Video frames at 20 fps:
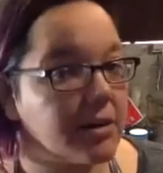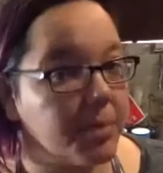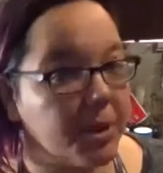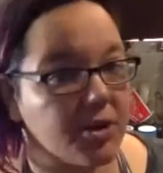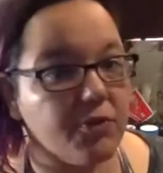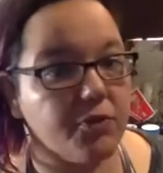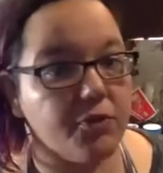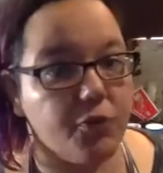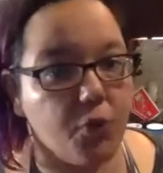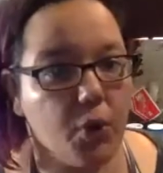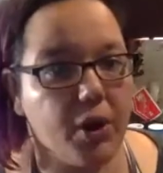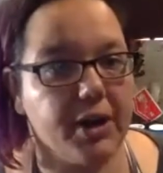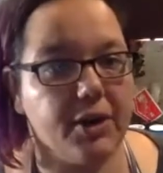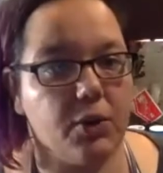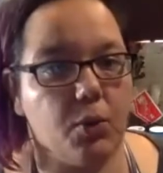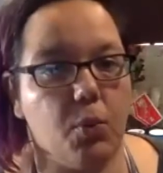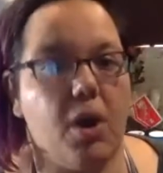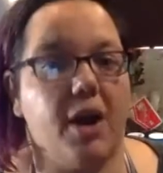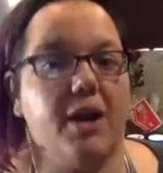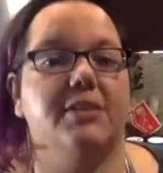about
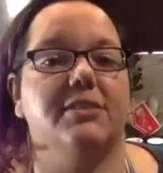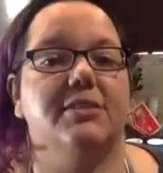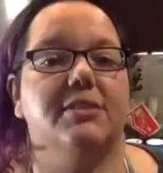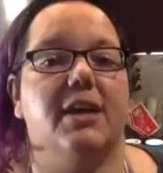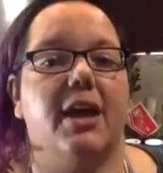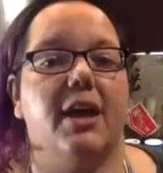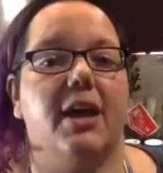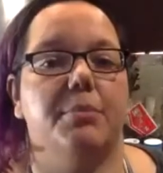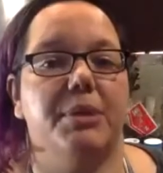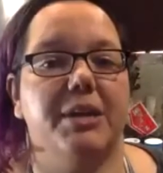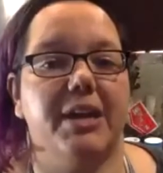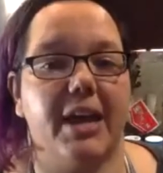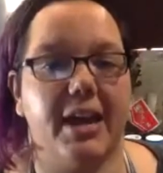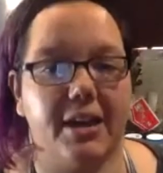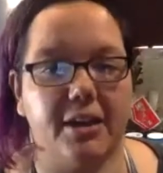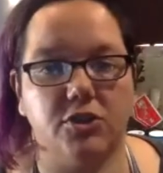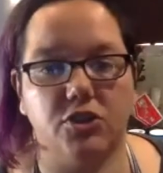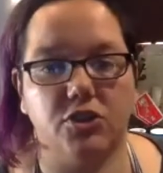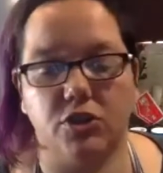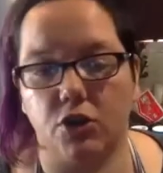avoiding wines that had been
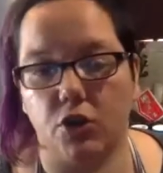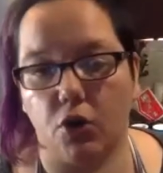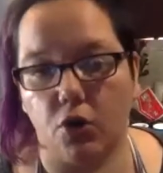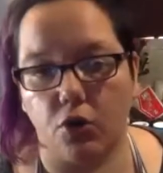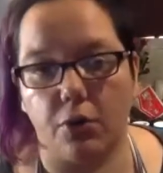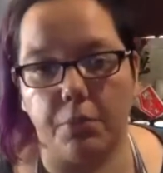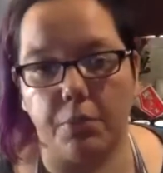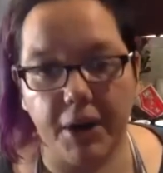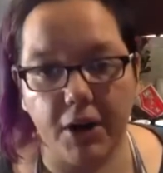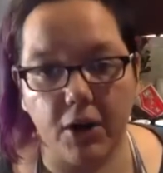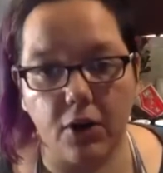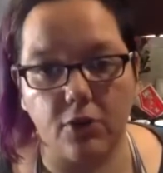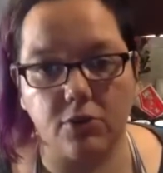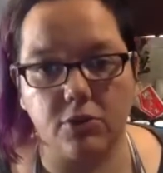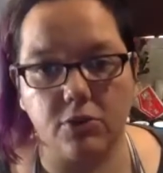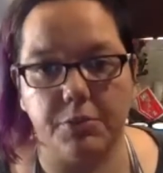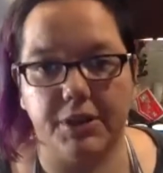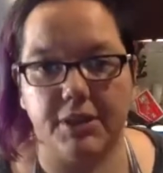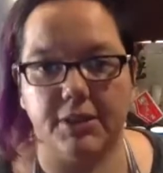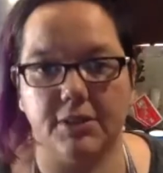aged in oak
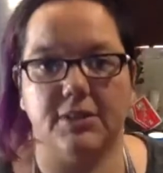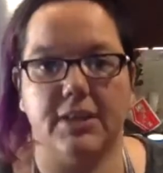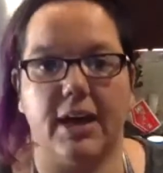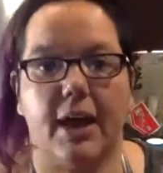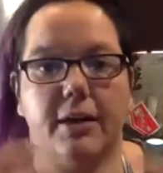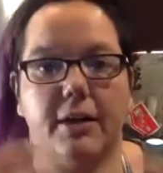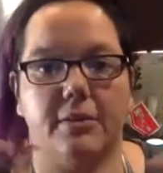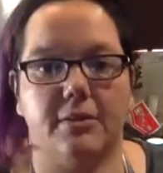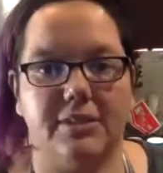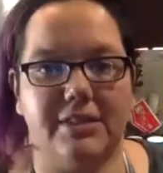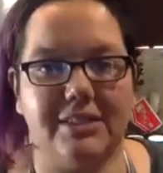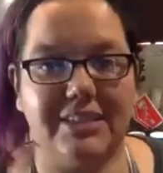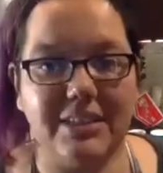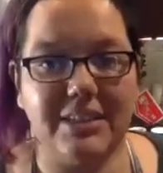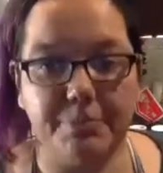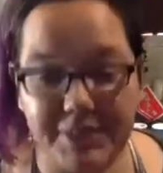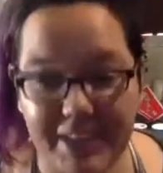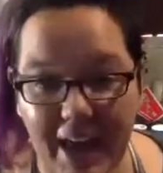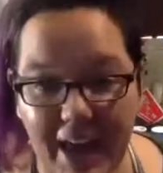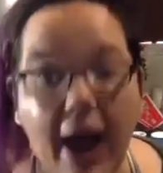barrels because that
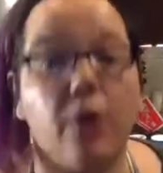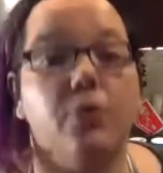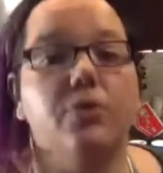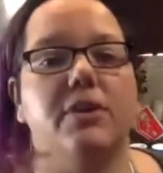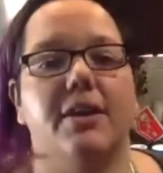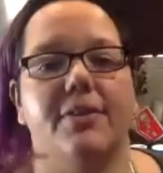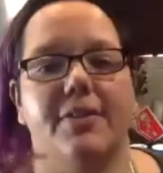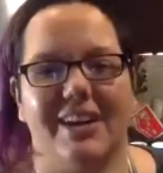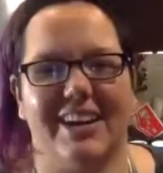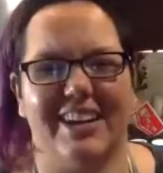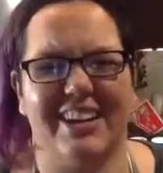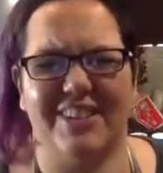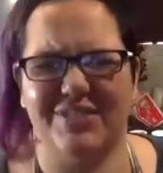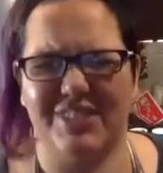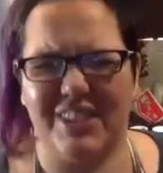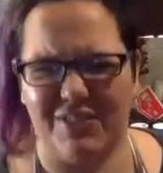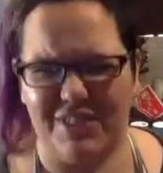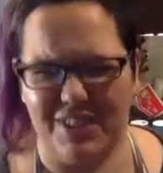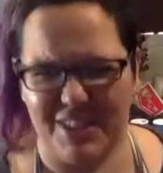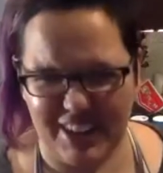steeps out and then it gives
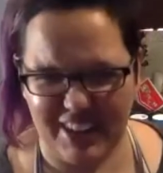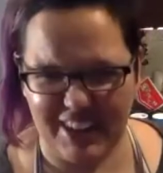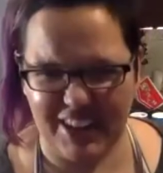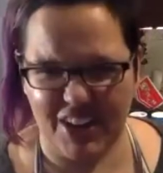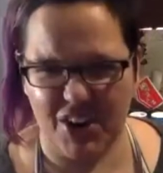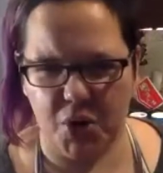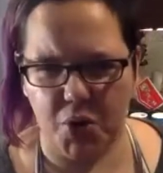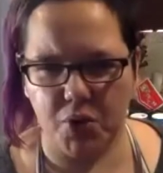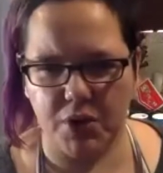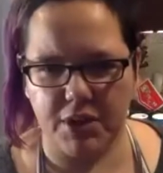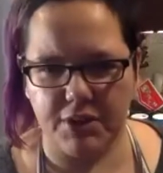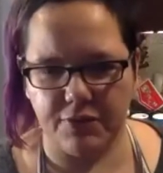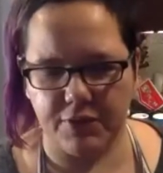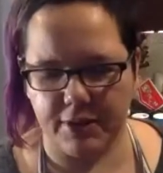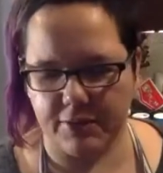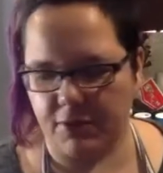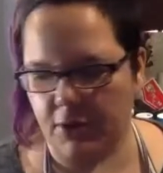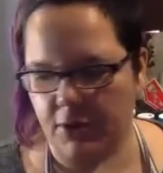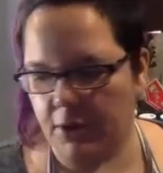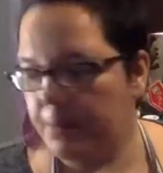everything an oaky
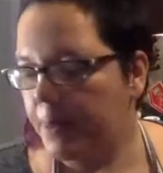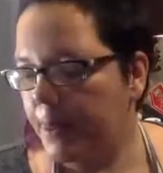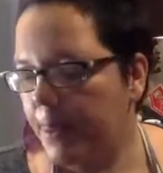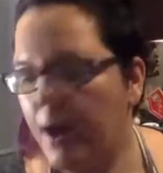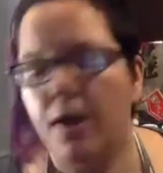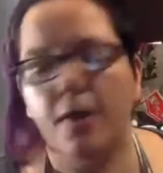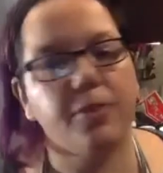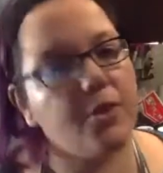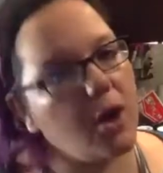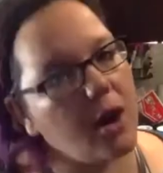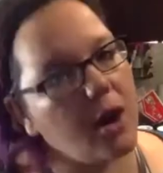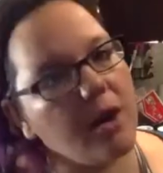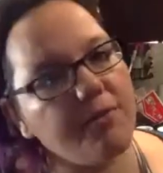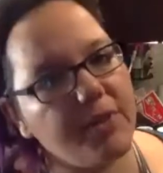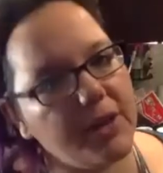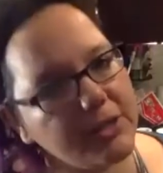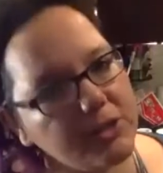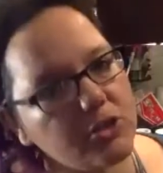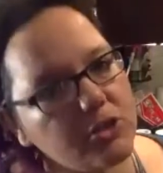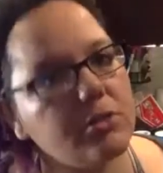flavor. There are
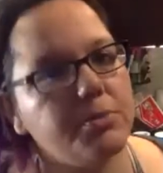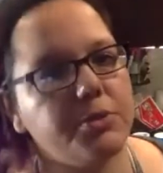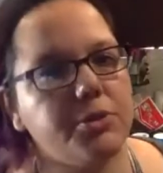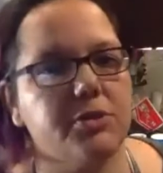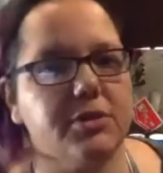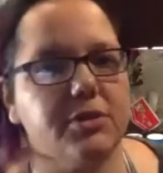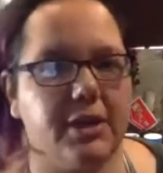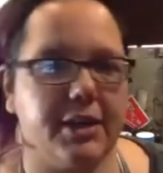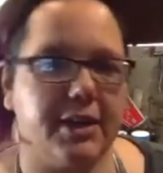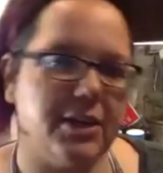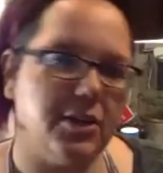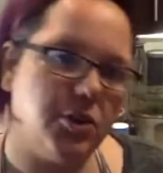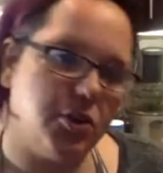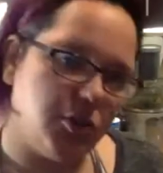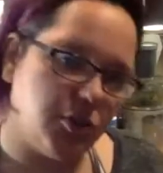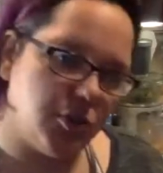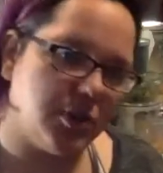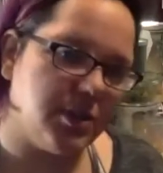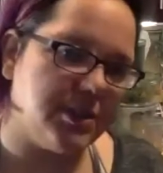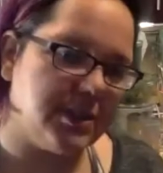vegetables that can
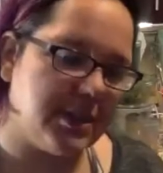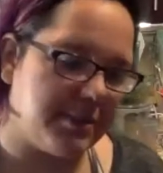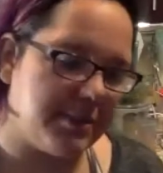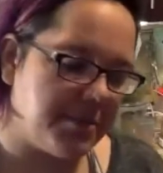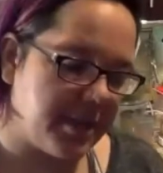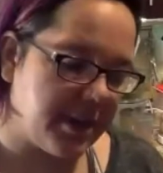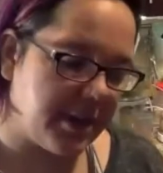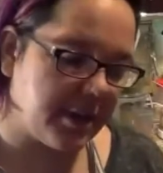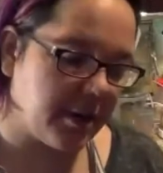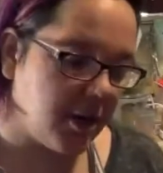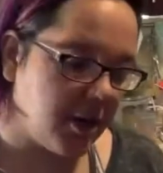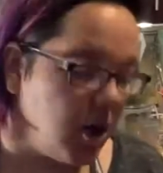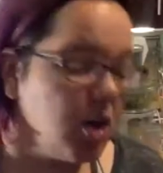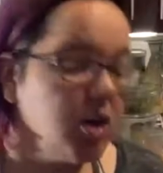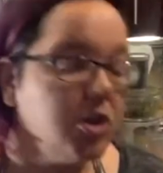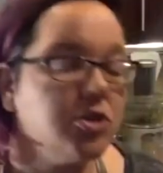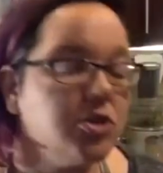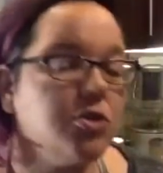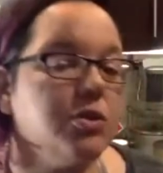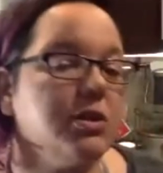do the same thing.
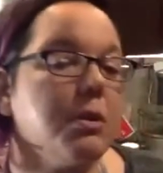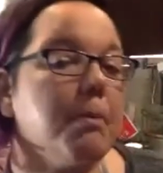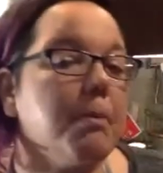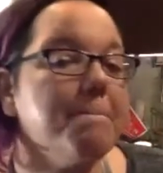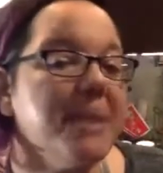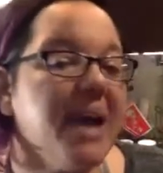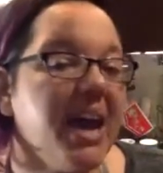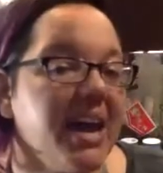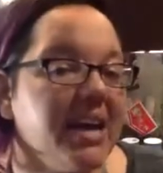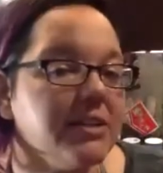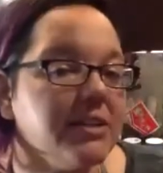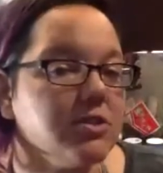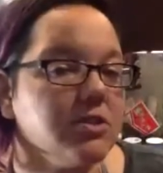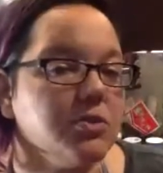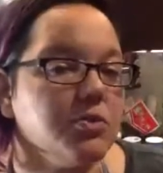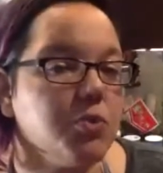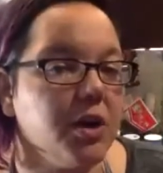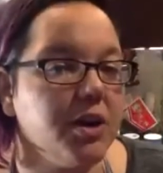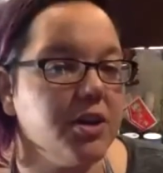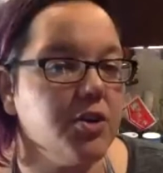So it depends
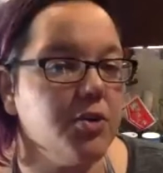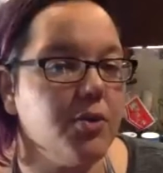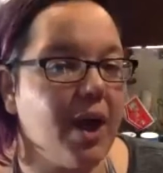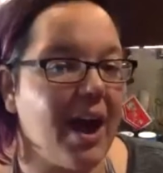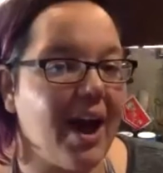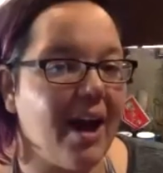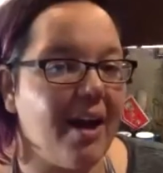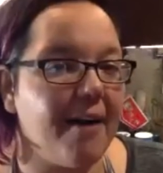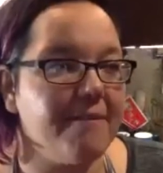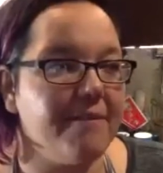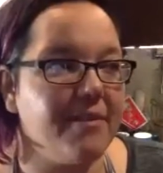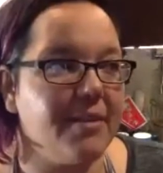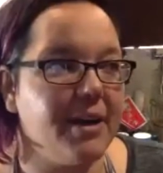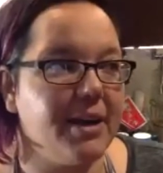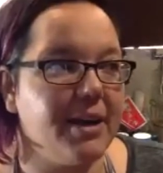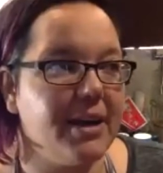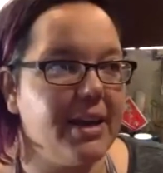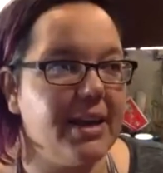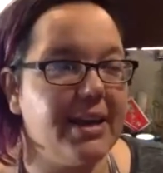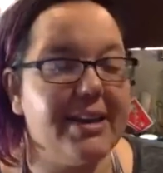on what you have
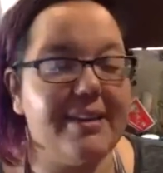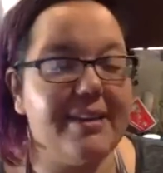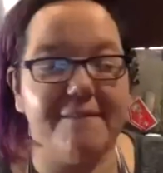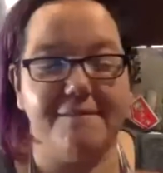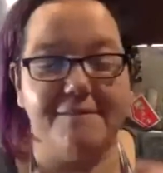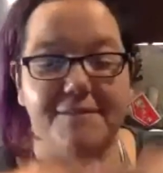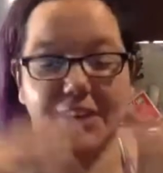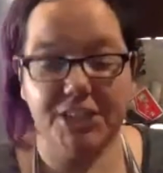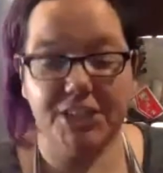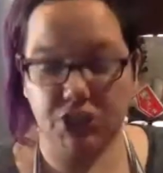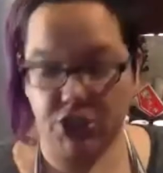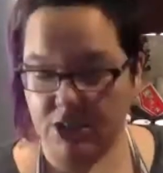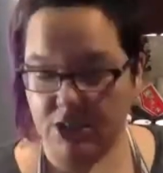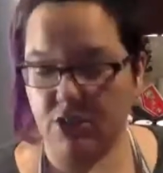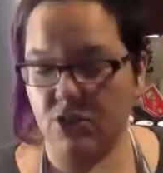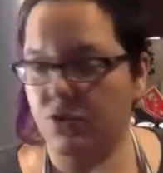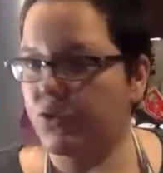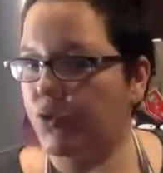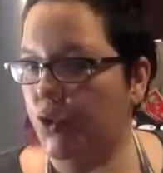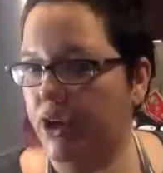
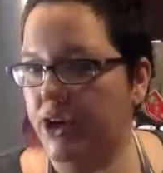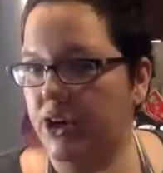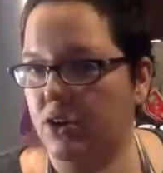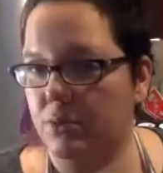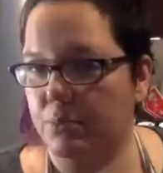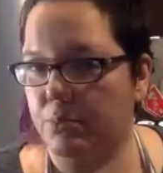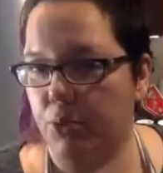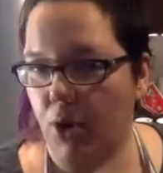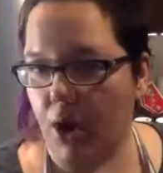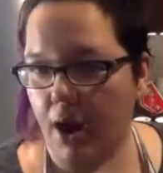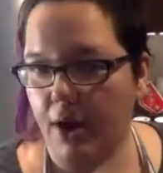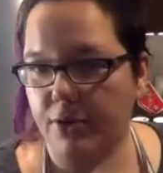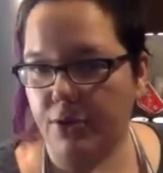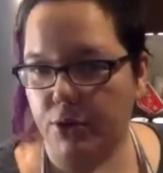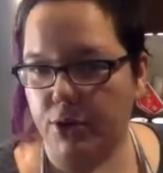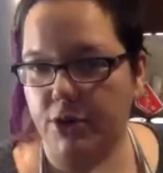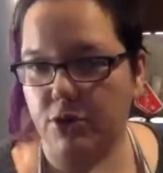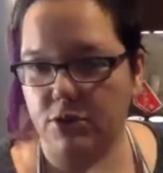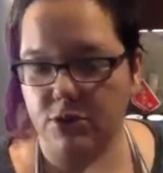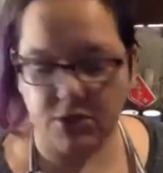envisioned for your broth or
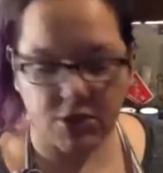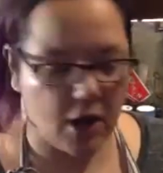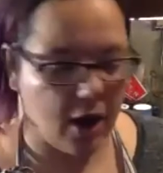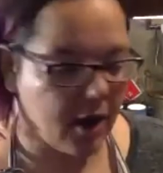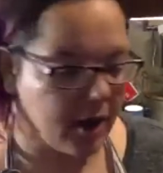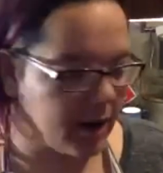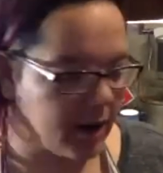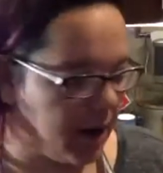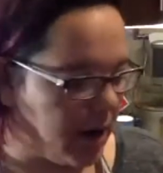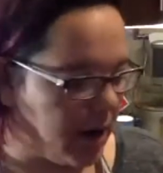your stock